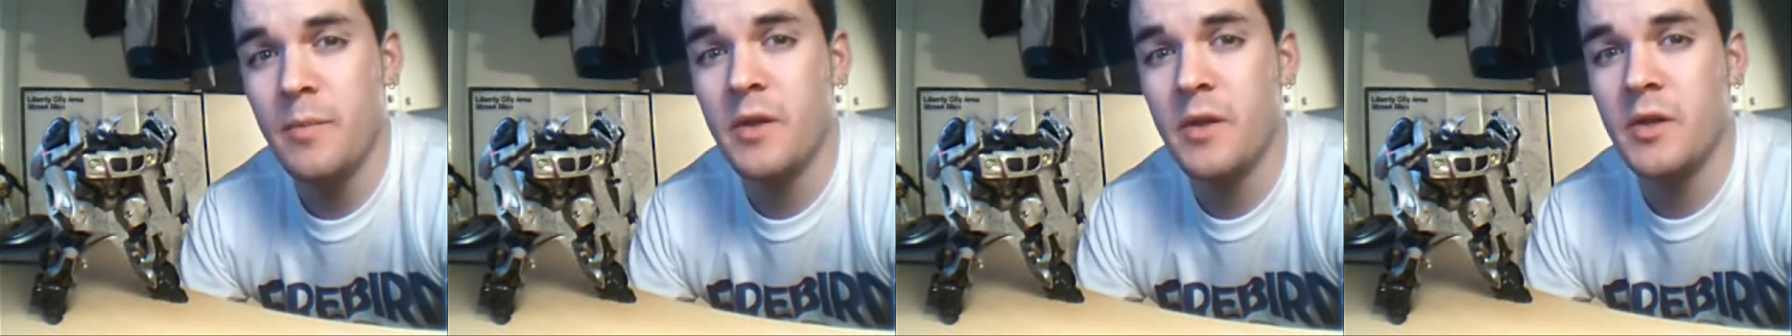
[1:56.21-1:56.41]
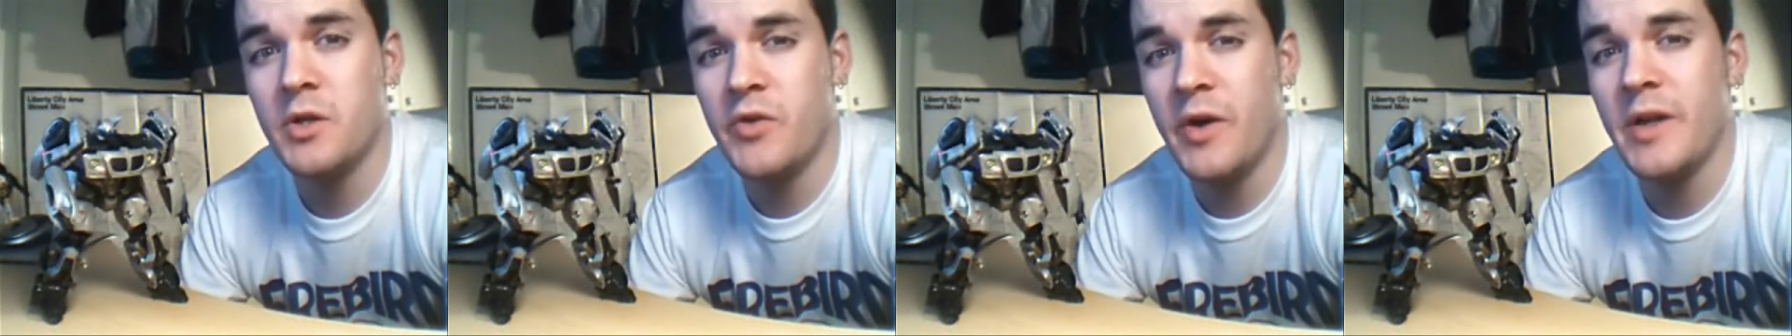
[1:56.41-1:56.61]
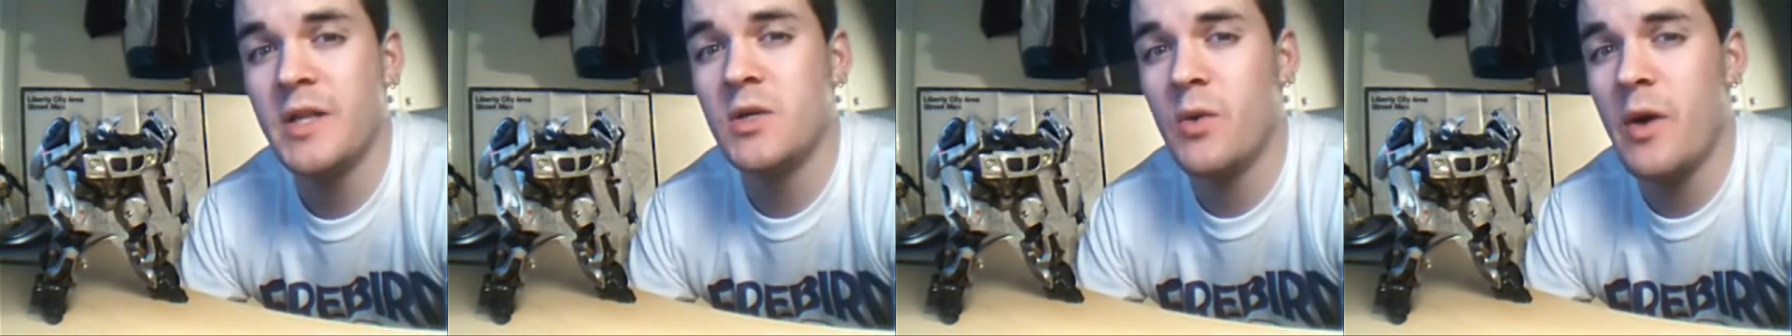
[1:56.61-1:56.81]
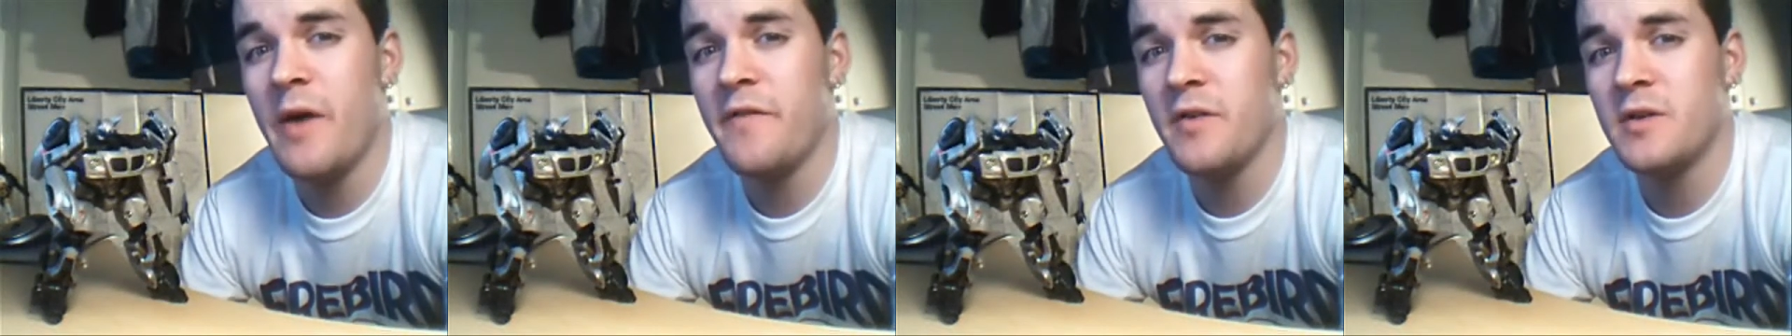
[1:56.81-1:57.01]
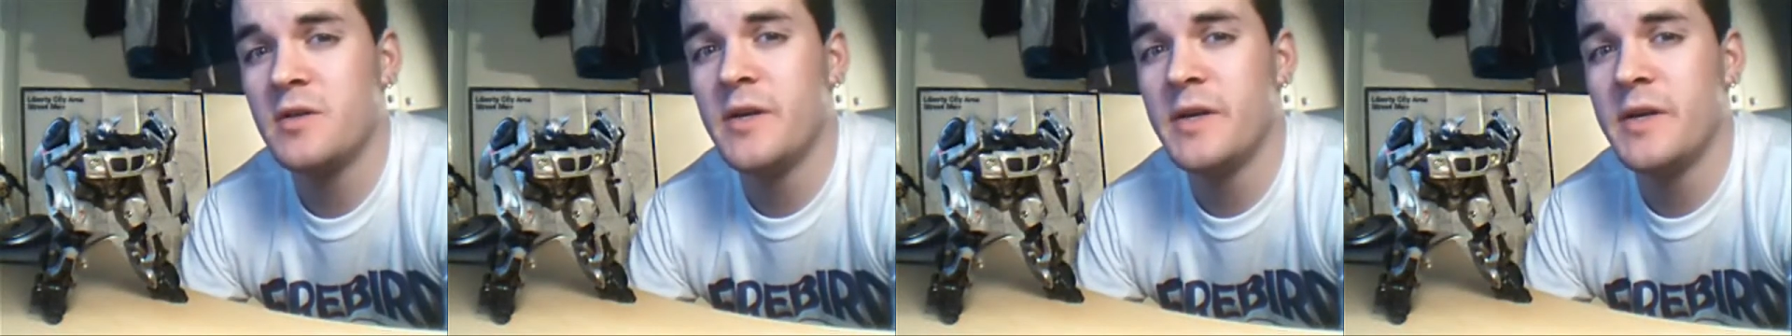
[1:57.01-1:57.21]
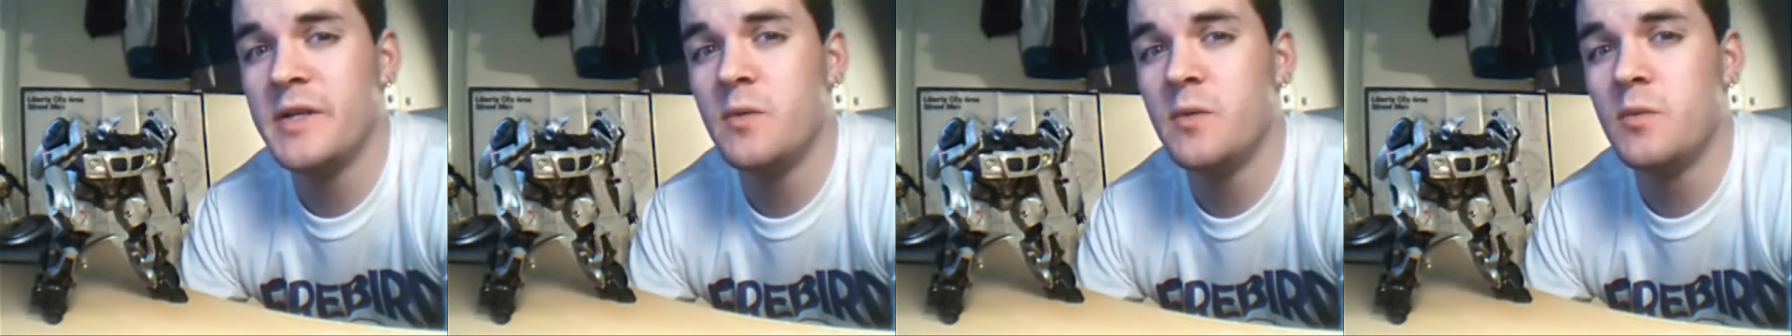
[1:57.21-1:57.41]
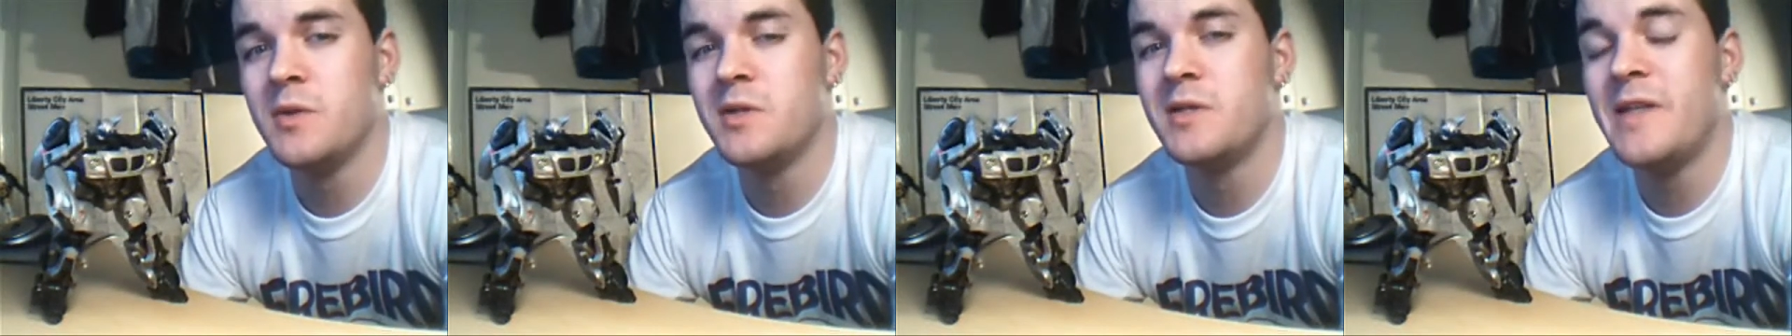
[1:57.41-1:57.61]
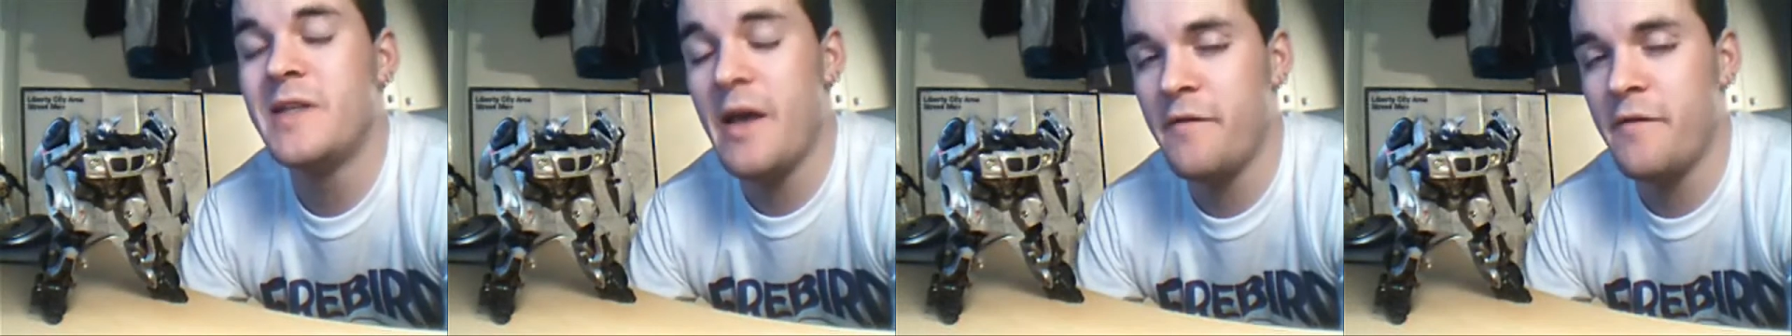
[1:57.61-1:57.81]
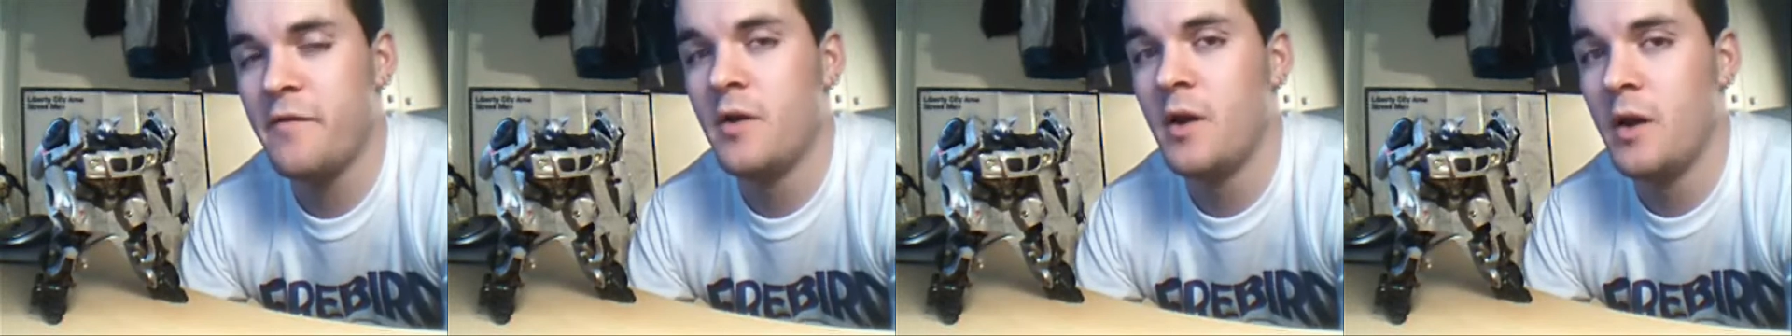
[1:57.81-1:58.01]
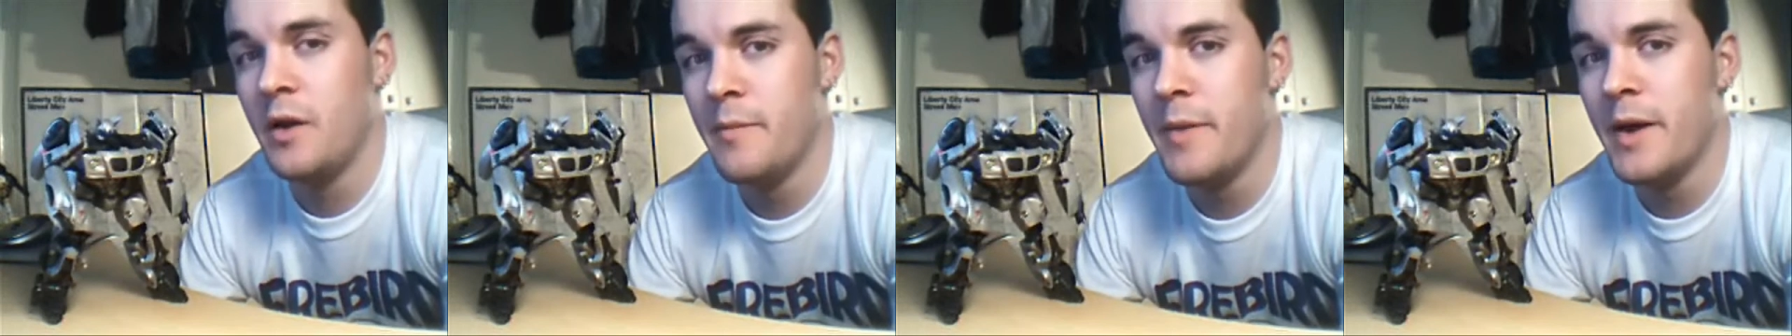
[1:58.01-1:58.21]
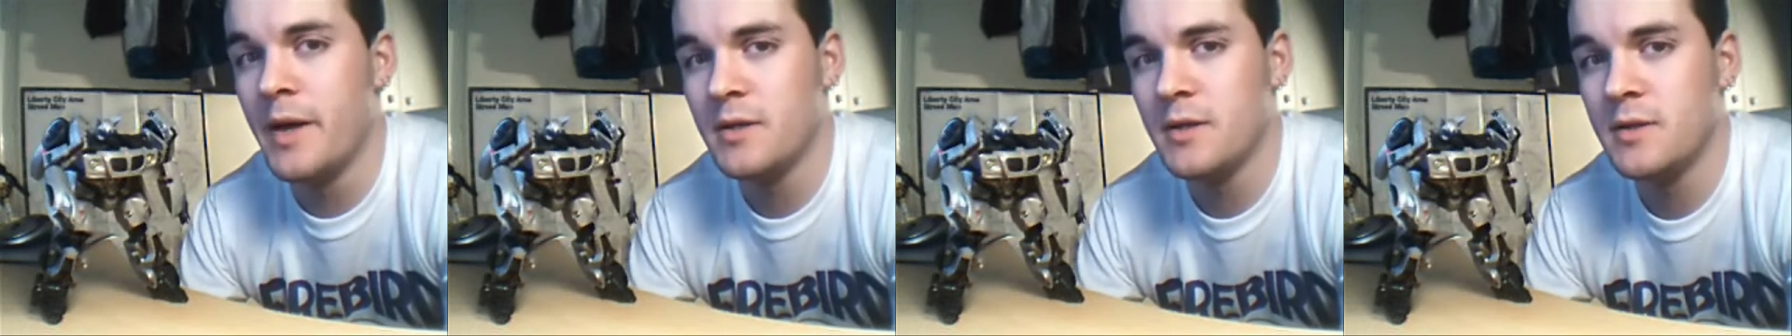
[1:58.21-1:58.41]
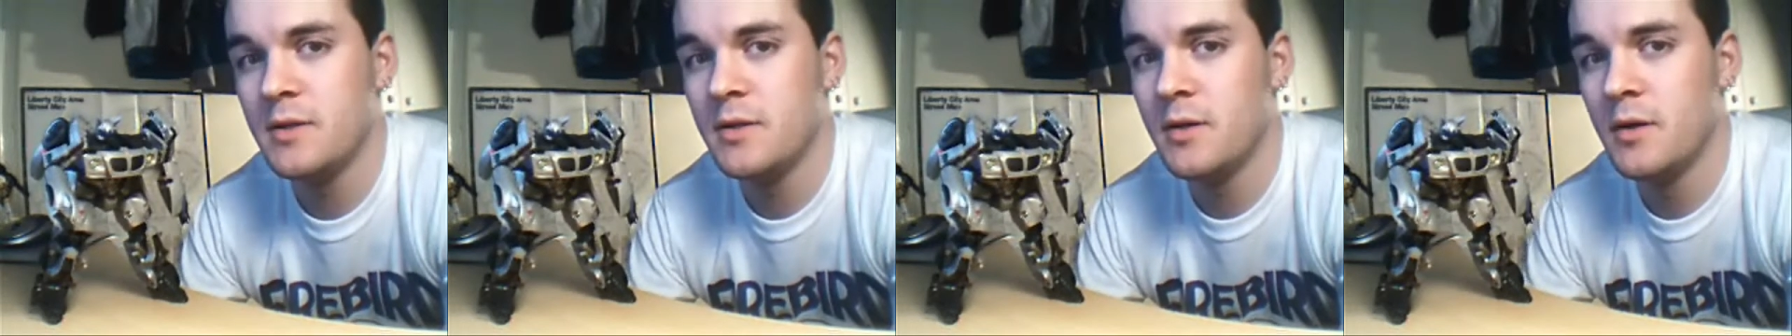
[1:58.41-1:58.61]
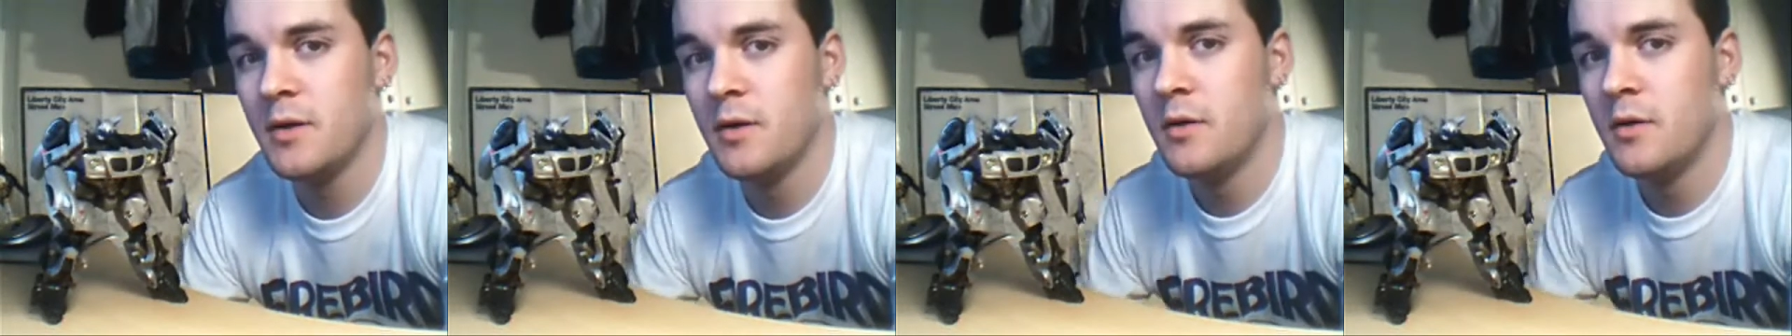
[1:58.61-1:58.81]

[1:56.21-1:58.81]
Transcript: but the train to Effort City was definitely missed.